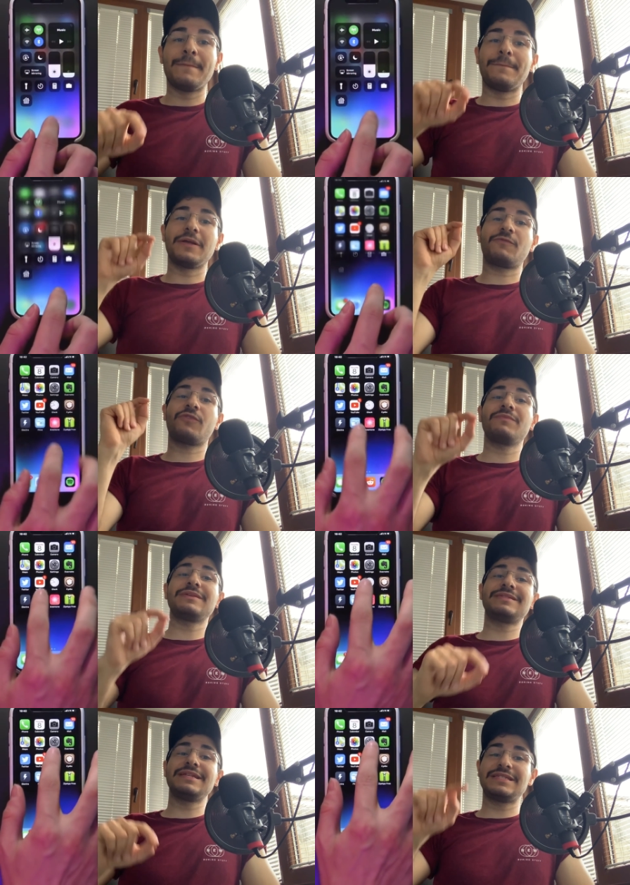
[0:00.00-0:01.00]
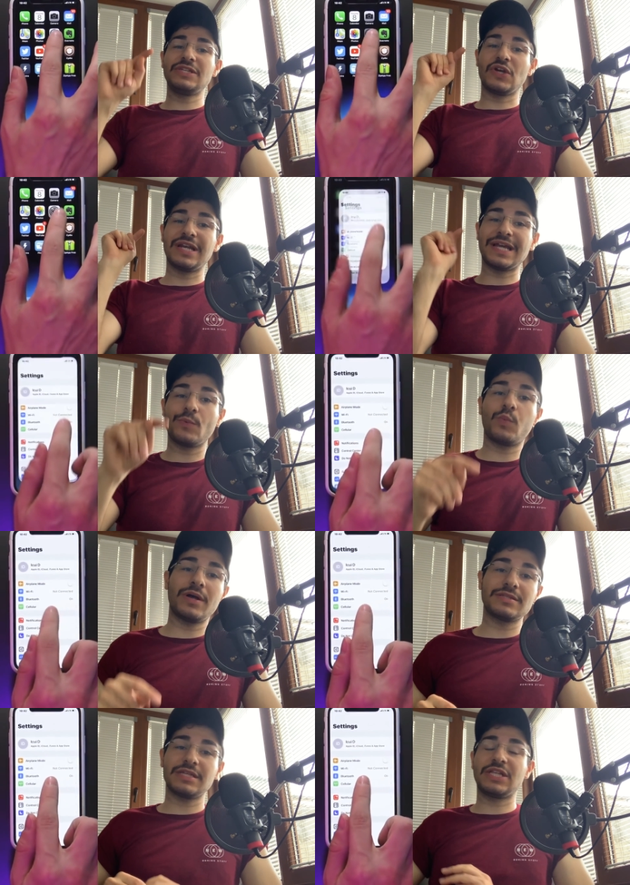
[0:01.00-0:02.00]
But from the C C, you click it
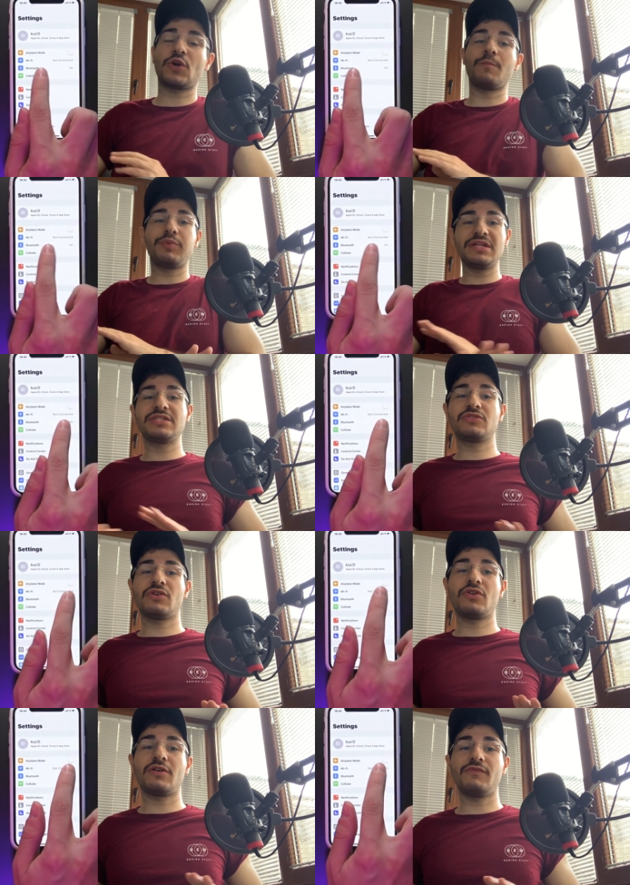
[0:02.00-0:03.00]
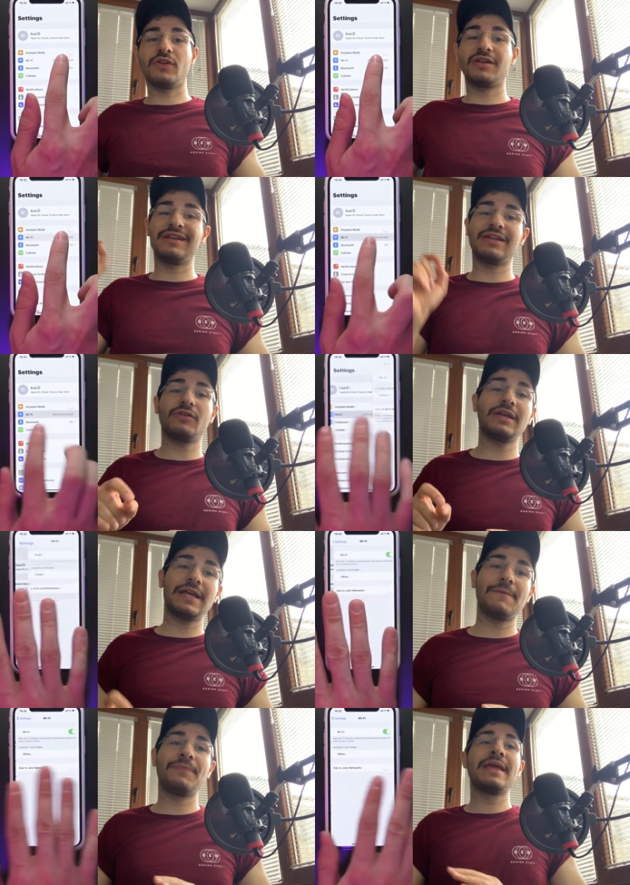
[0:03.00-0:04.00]
once, it completely turns it off. You click it on
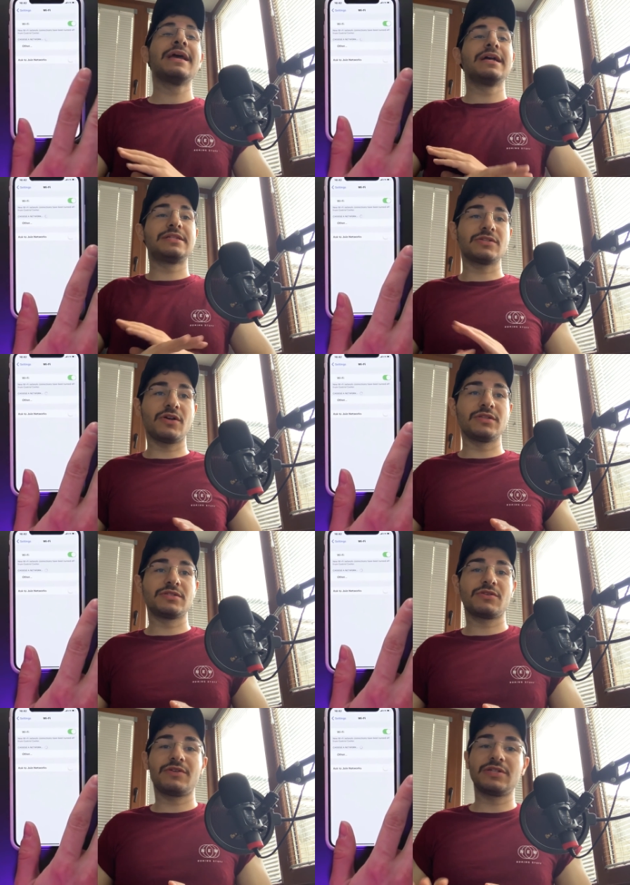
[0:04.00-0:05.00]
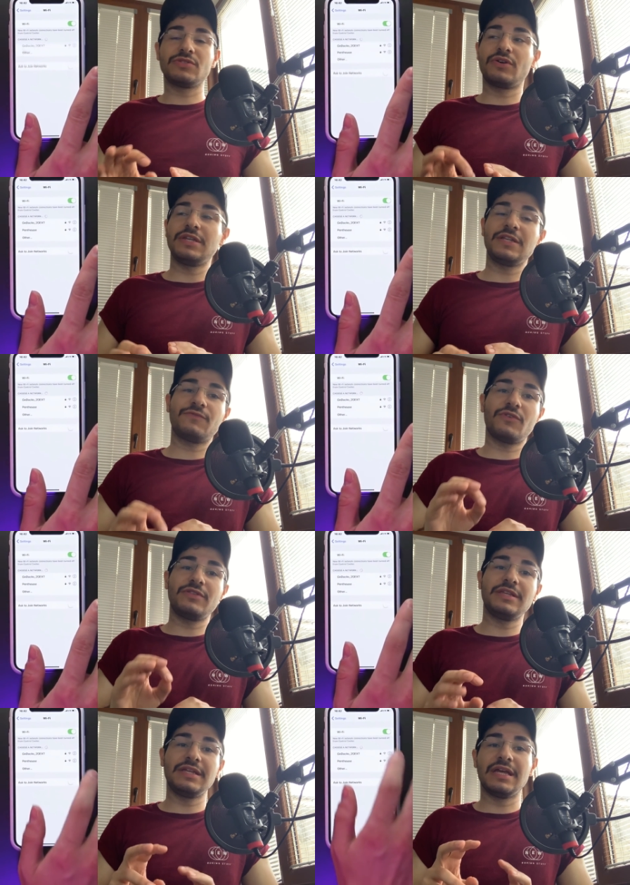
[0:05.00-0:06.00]
again, it's on. So there's no need for
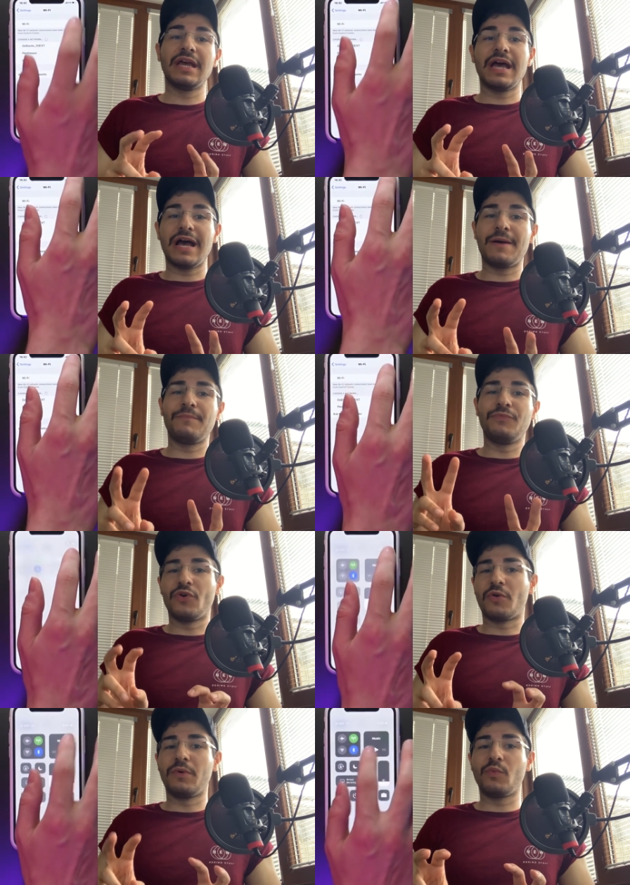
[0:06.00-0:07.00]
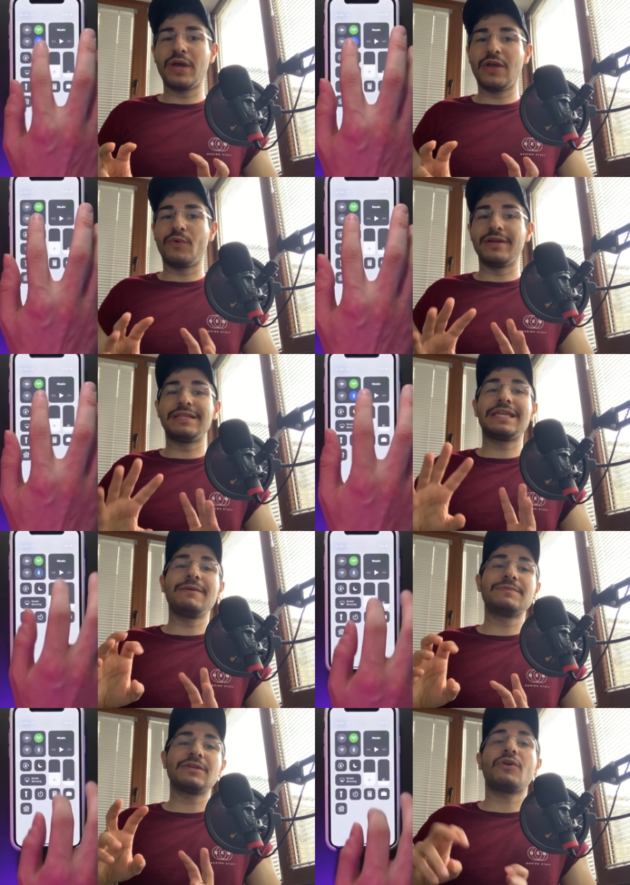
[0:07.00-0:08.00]
the um, normal way where it
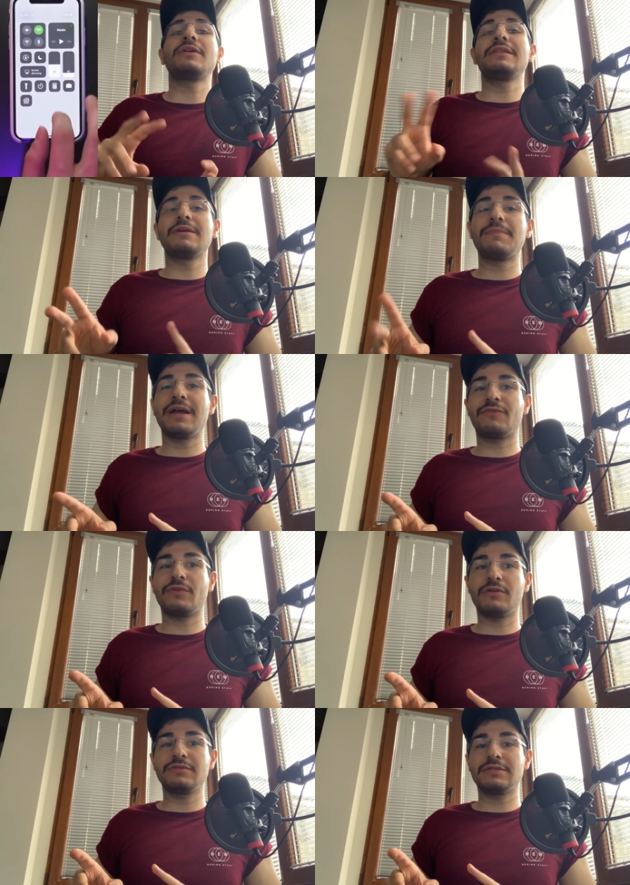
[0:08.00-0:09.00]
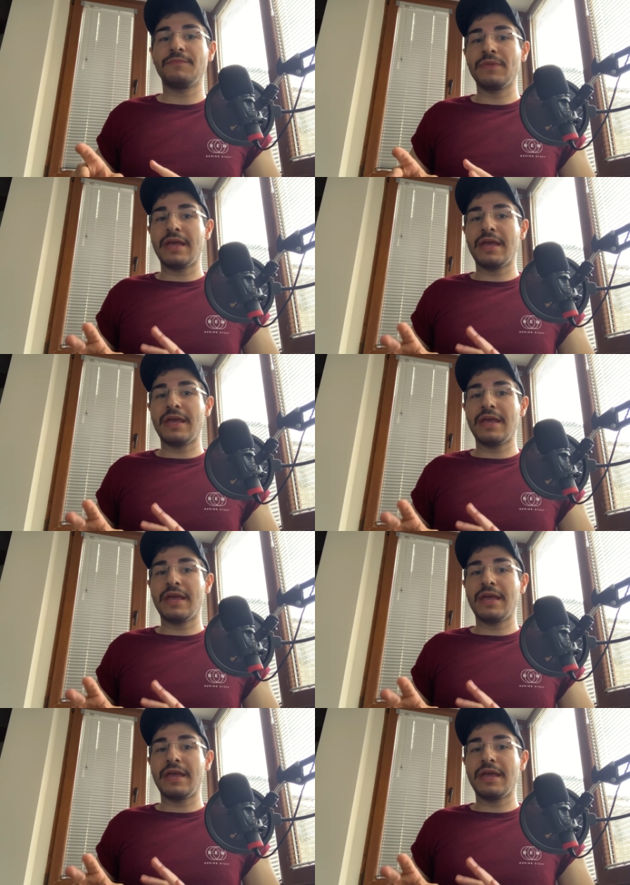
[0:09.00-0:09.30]
keeps it on in the background.